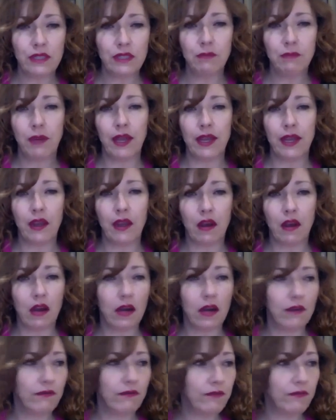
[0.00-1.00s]
by
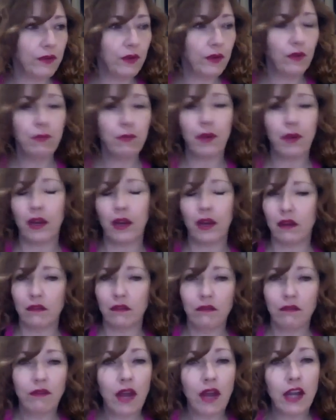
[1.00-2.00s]
our food, by our
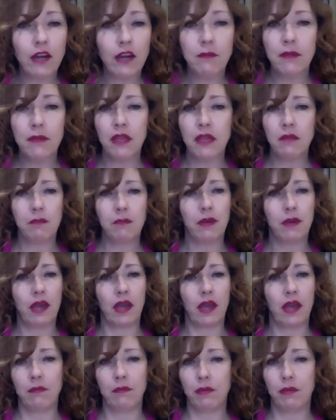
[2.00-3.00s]
environment,
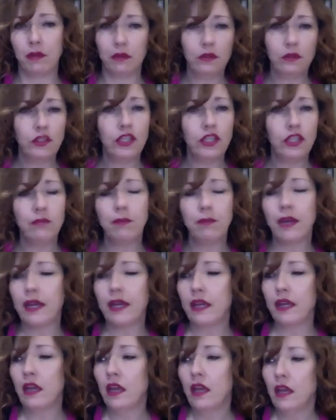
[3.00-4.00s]
by pollution, by
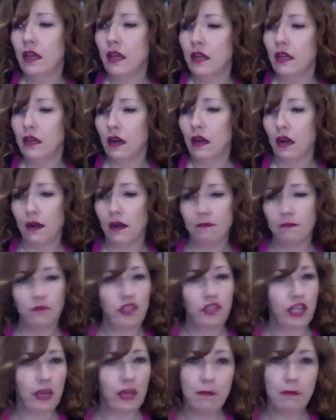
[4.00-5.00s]

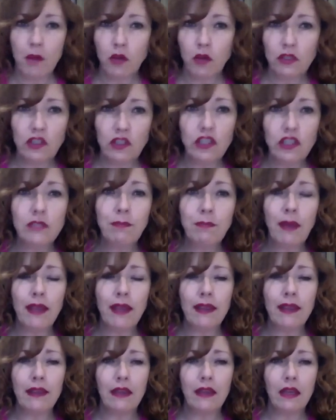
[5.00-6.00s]
GMOs, just by
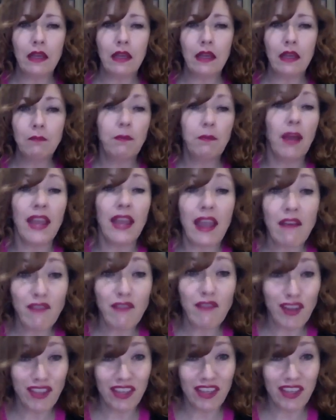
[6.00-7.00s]

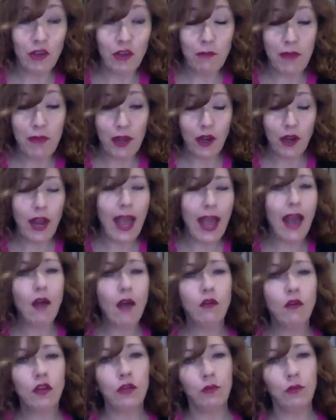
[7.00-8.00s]
everything, no matter
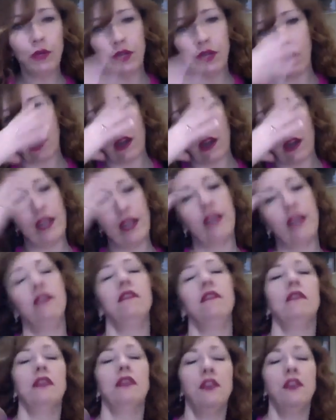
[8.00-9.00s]
how good we are.
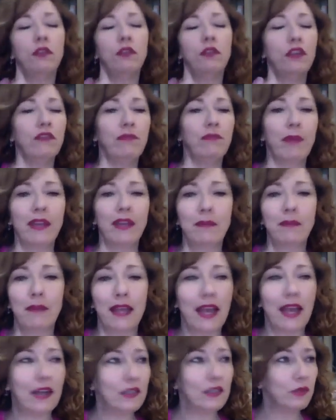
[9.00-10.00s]
And, you've been to my
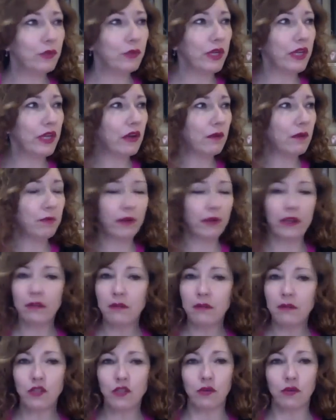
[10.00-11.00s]
house. We are pretty
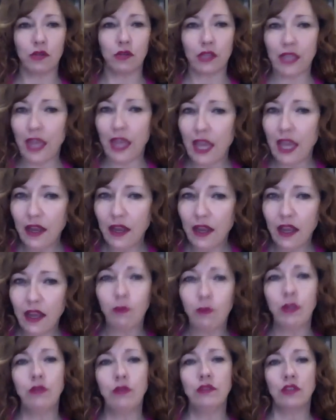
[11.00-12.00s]
much organic.
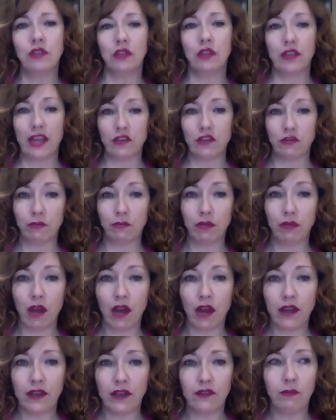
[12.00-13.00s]
We use all natural
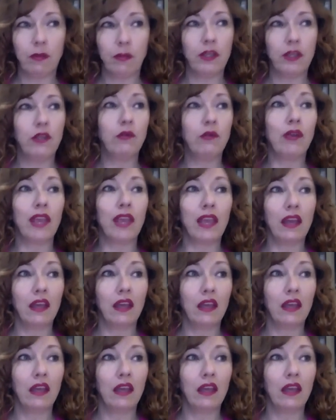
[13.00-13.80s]
products, but you can't